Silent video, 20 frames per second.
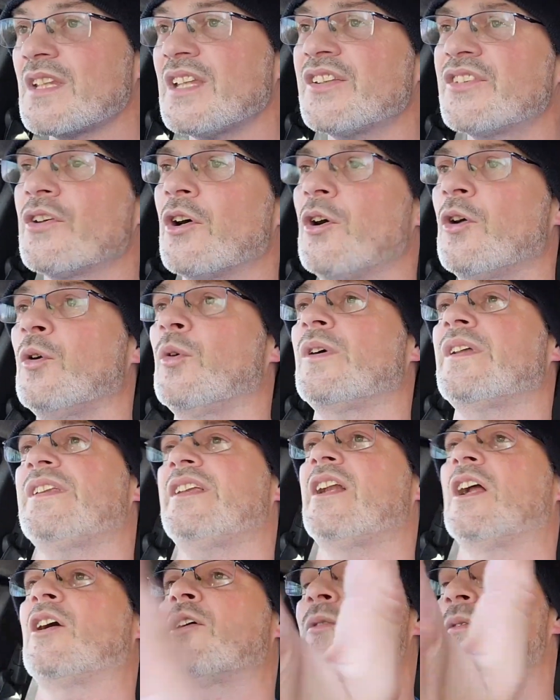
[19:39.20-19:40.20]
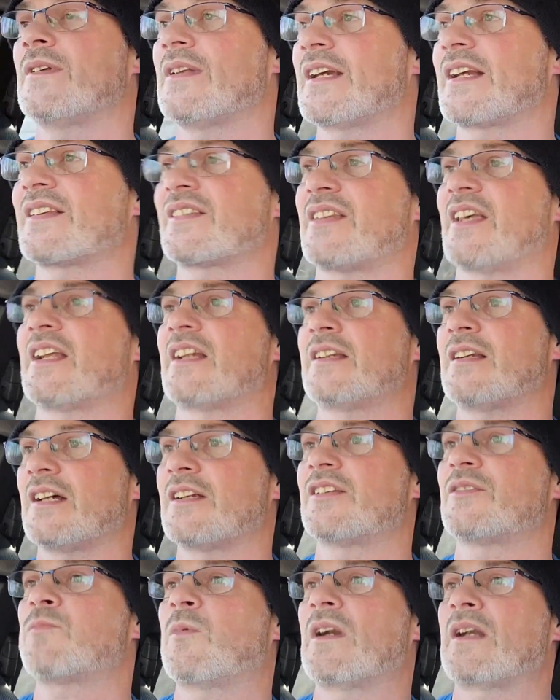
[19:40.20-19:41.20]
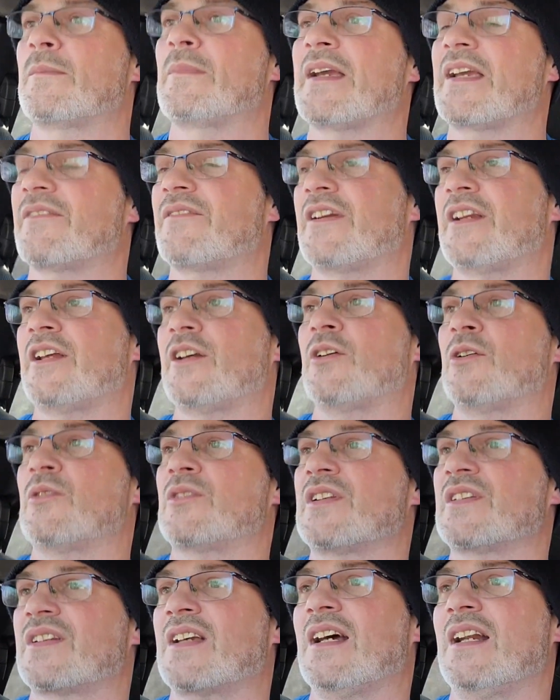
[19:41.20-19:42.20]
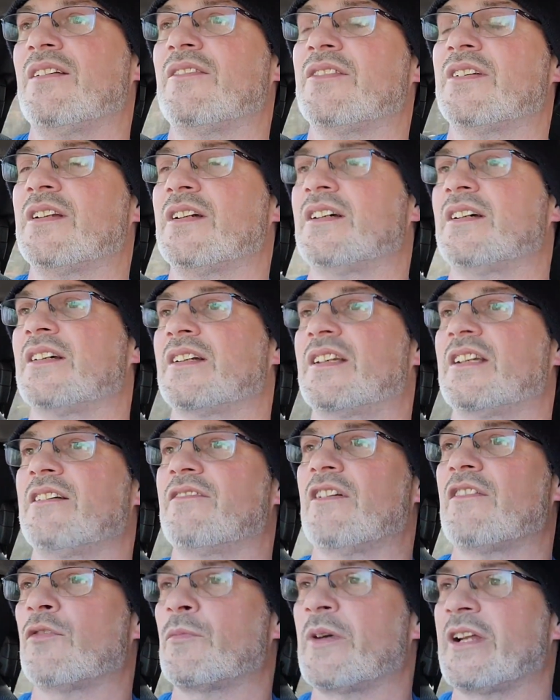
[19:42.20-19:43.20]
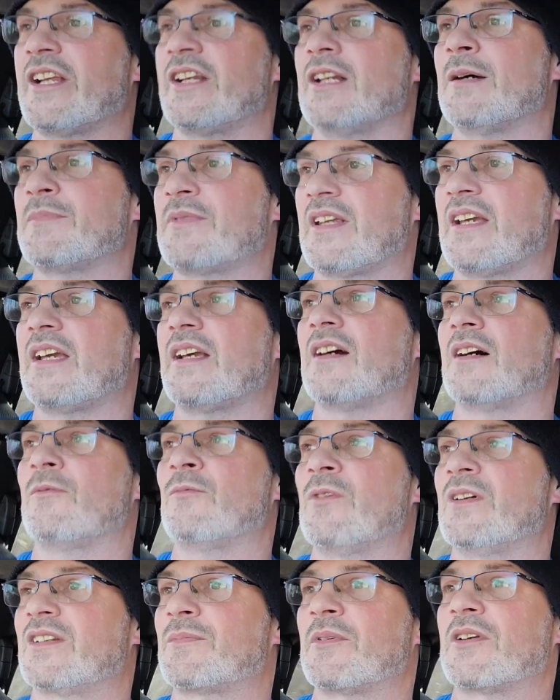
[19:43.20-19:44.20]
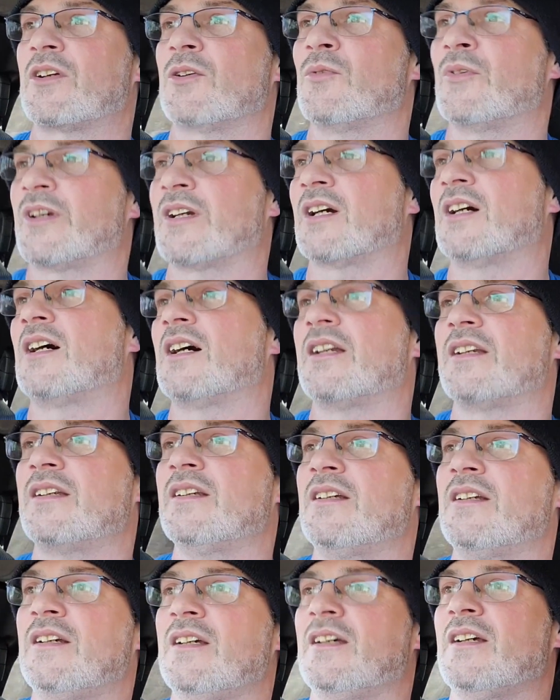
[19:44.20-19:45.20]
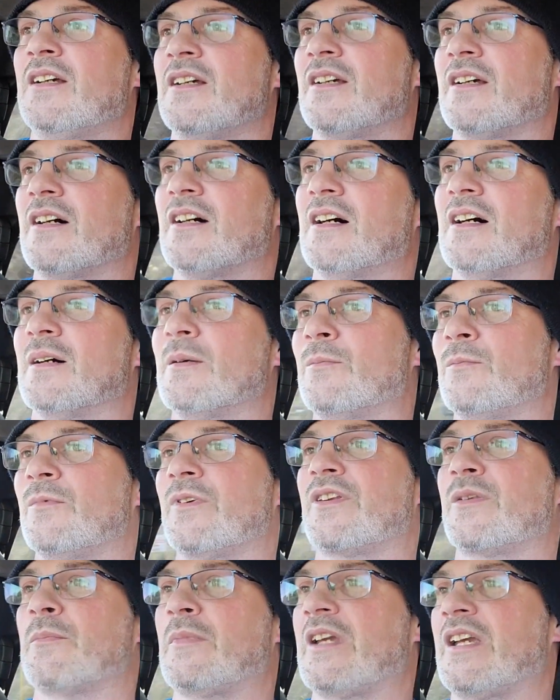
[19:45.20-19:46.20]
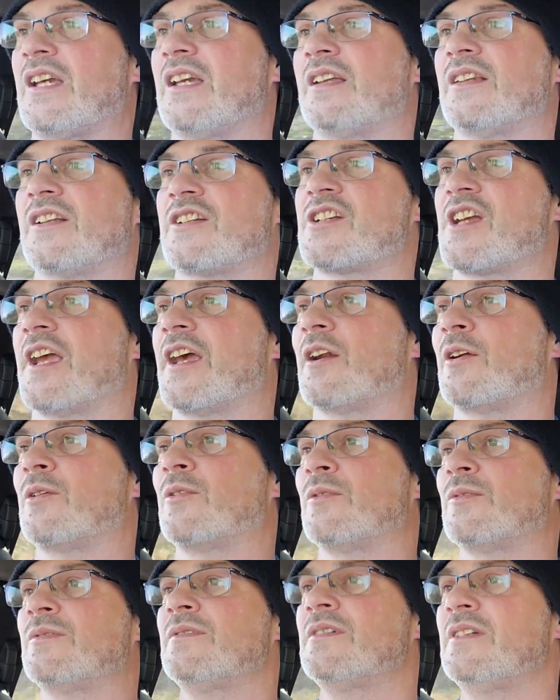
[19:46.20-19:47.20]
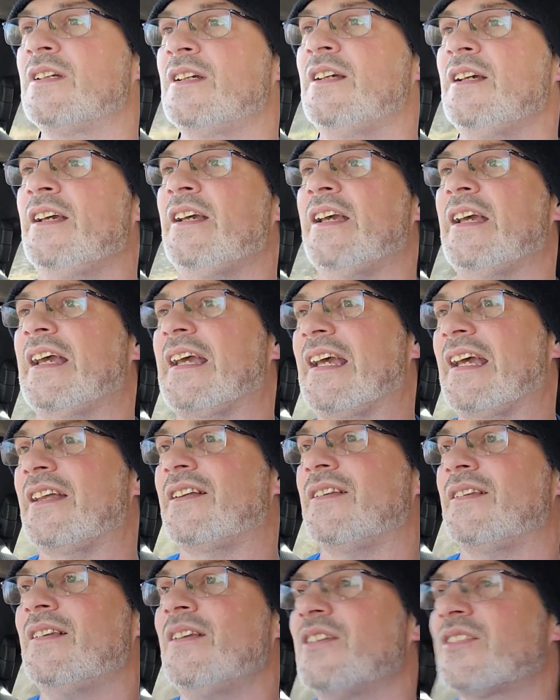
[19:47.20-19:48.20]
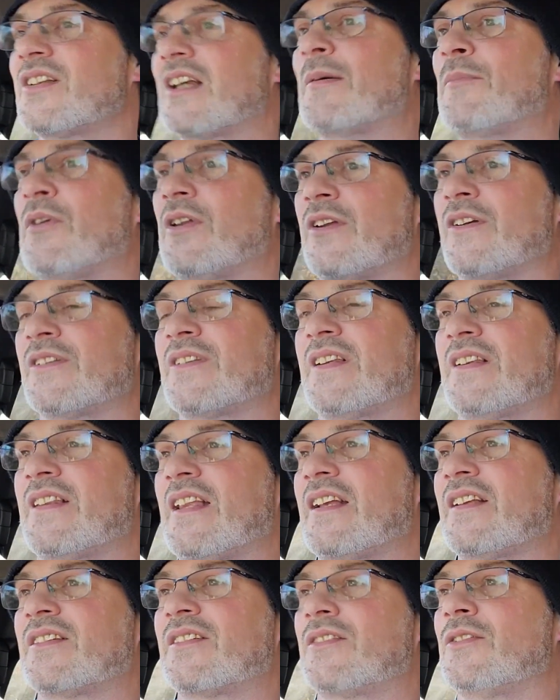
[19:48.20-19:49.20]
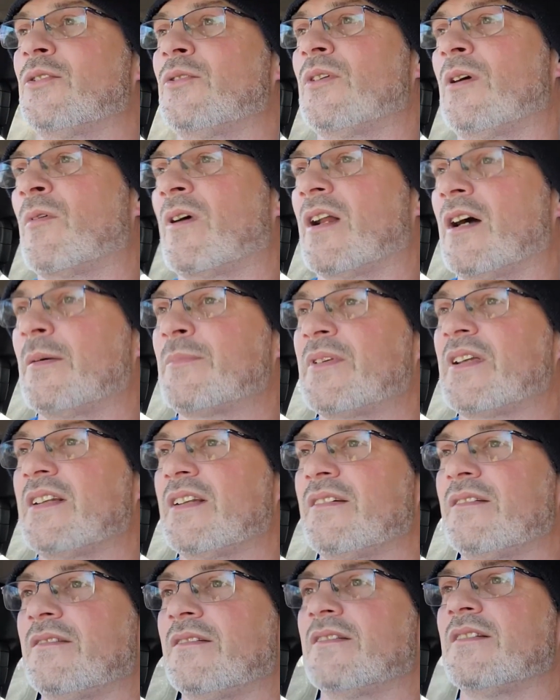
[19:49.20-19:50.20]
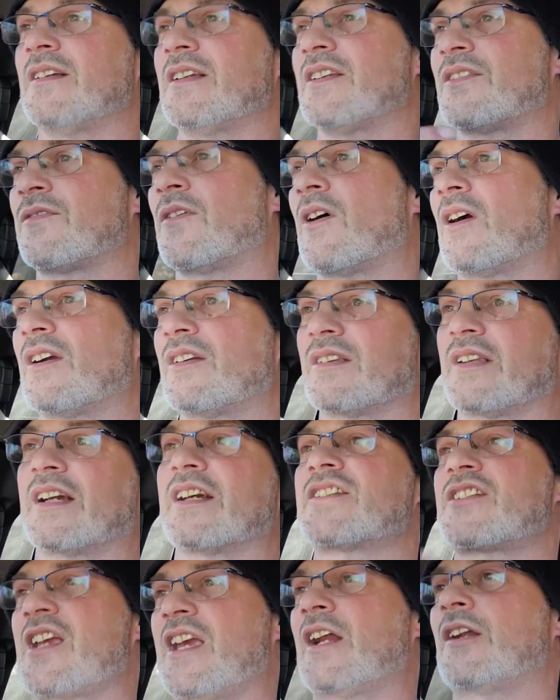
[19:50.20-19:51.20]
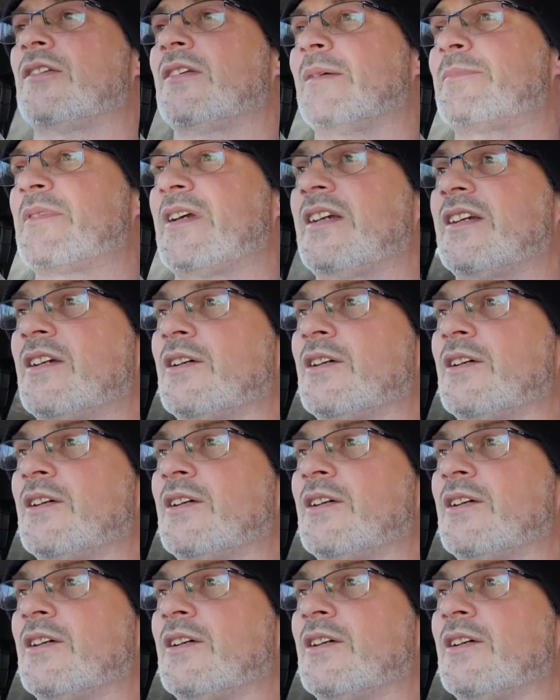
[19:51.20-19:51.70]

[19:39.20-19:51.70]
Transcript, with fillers: So, you know, like I said, I just wanted to make a video just kind of to give everybody an update on what's been going on um, with me and the channel. And there's a couple other things too I want to update as far as like a channel update